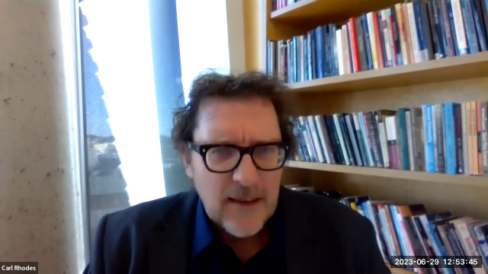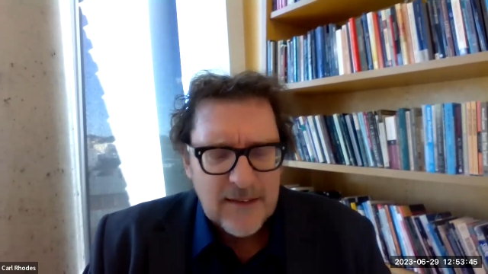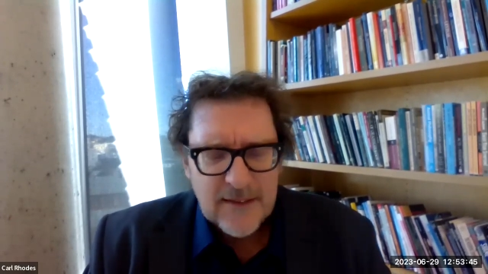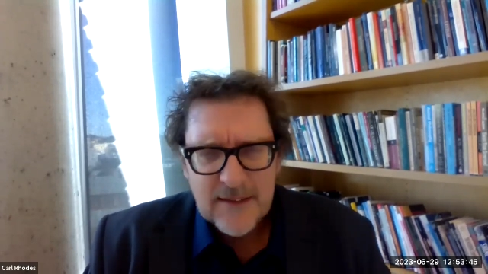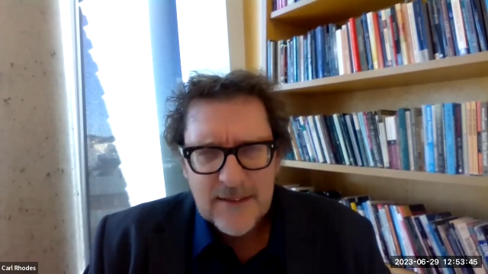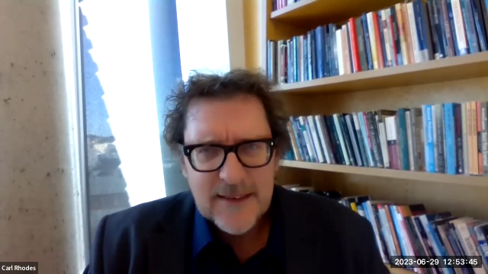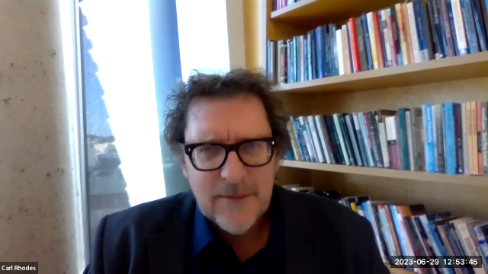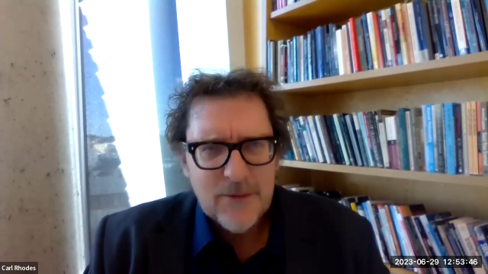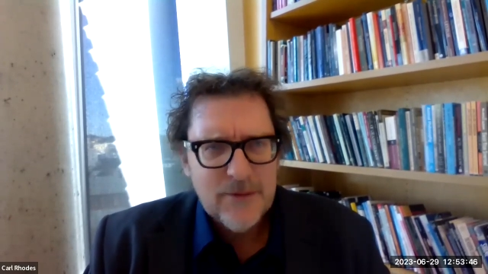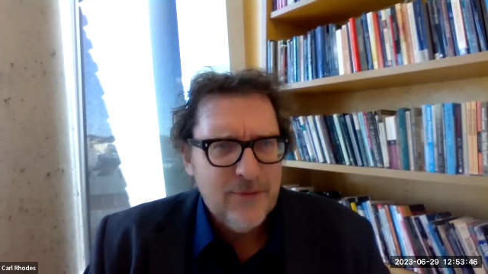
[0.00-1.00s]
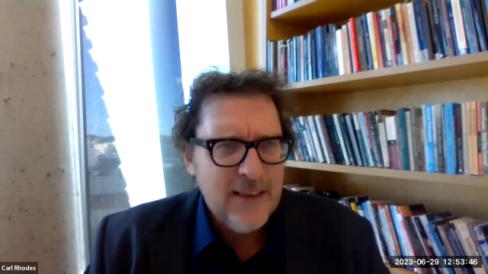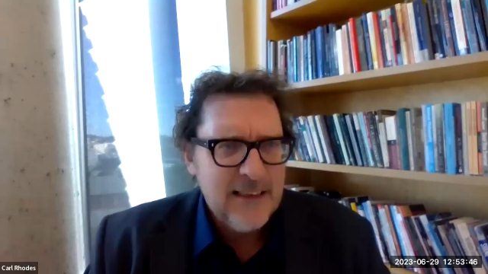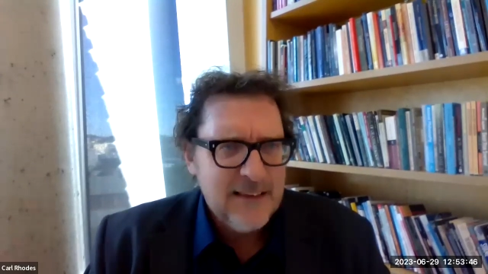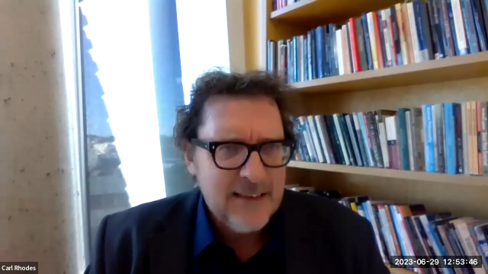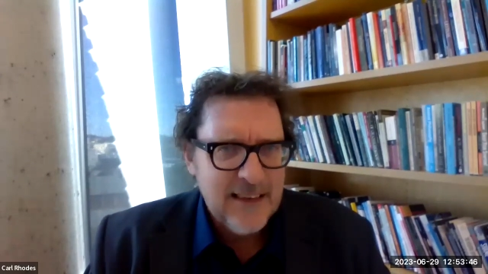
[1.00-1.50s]
It doesn't seem to have
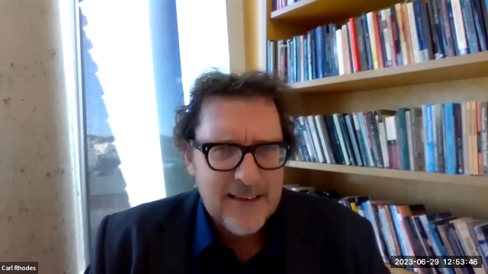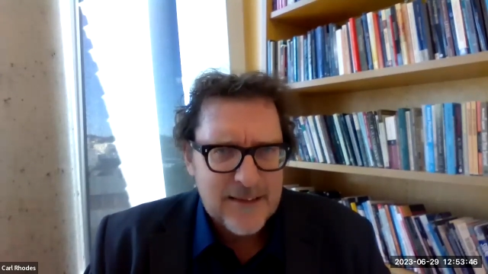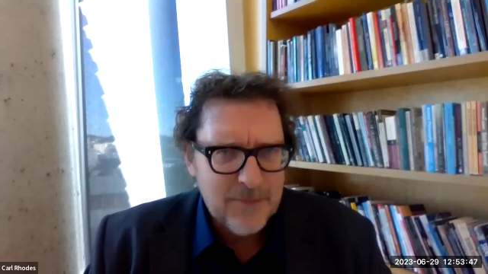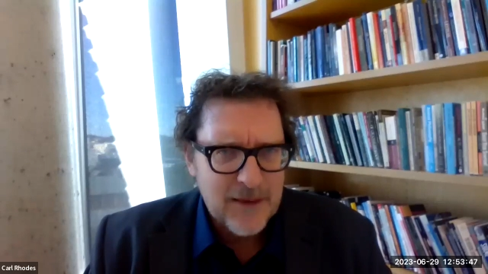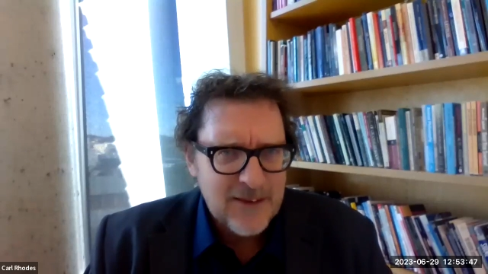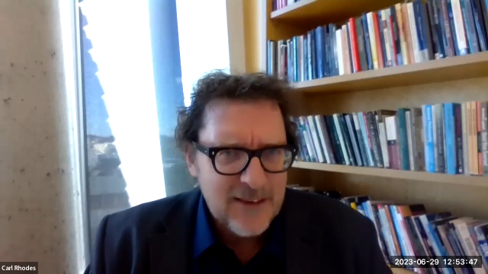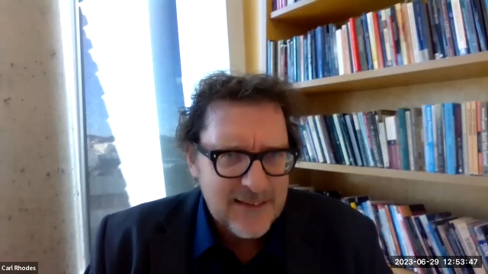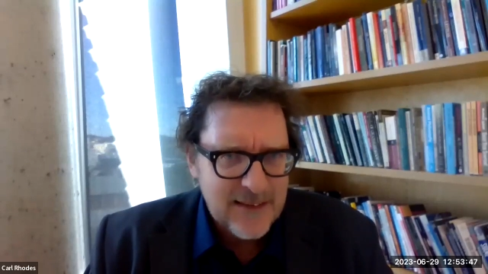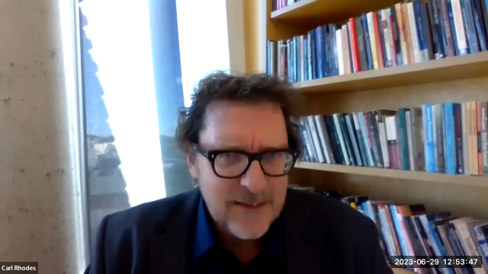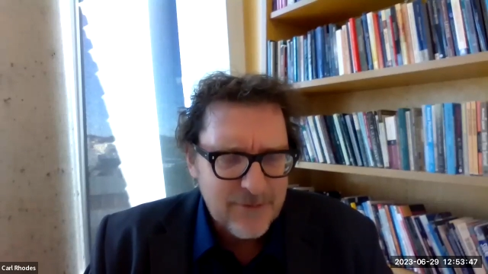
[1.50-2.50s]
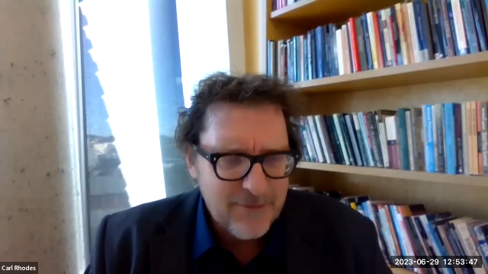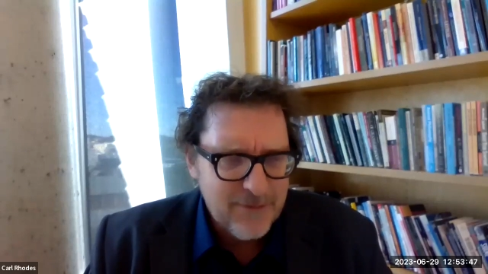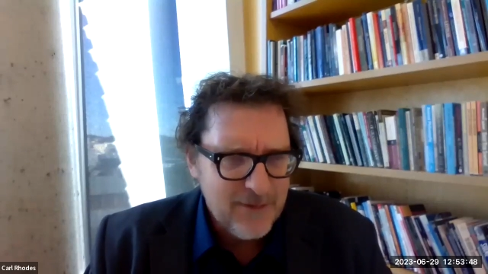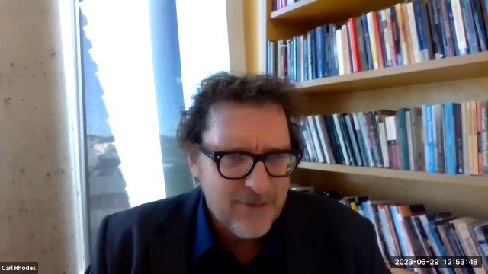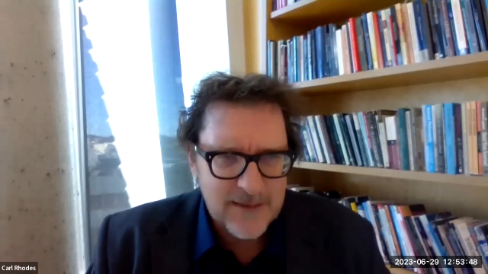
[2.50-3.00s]
affected Gates much. He's still the
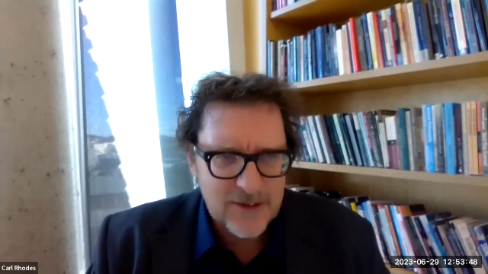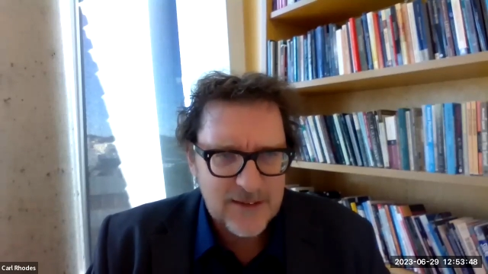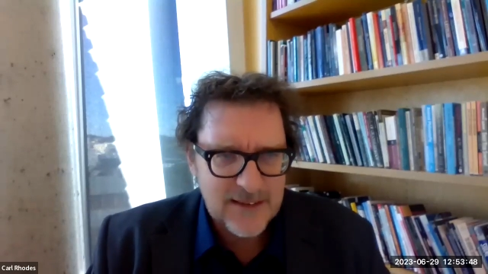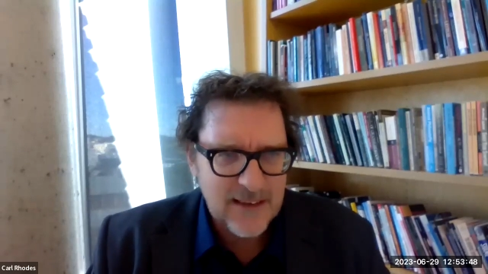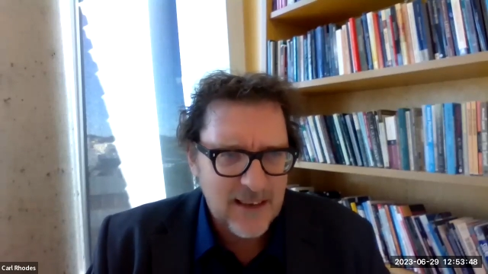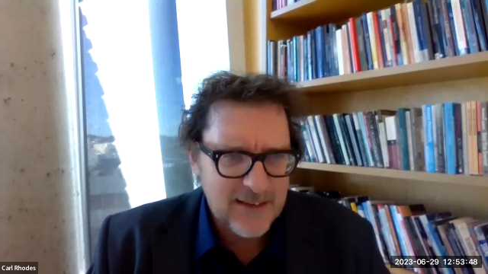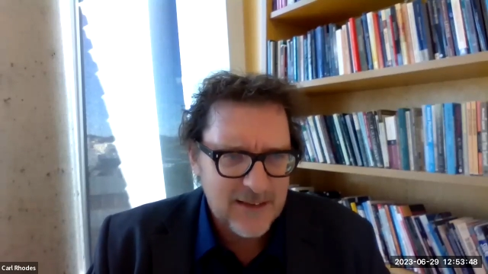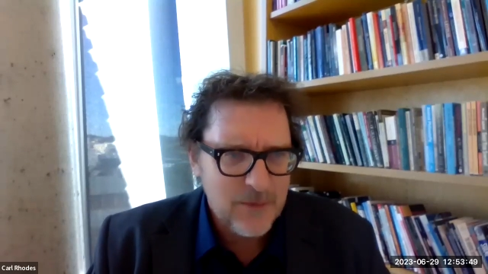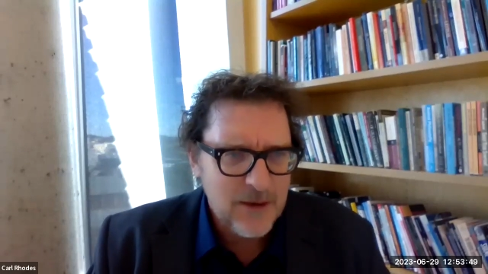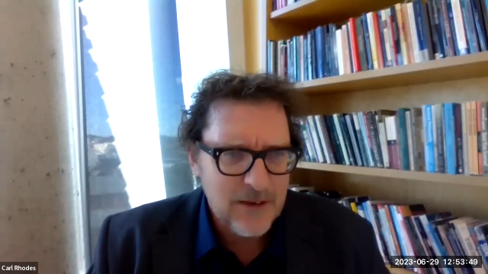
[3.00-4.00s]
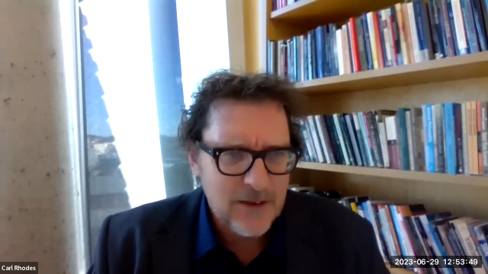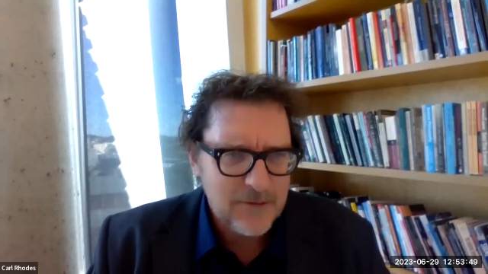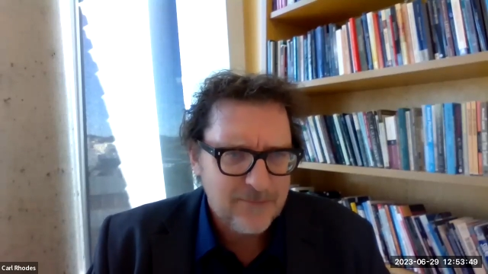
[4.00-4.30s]
5th richest guy in the world.